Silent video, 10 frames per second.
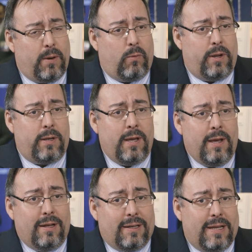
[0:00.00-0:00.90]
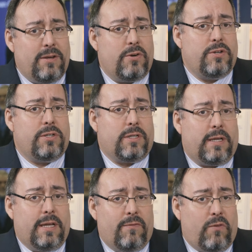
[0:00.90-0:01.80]
But when lenders
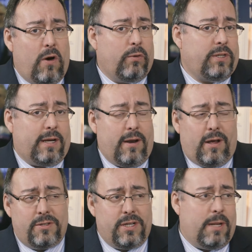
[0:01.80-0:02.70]
get involved with technology,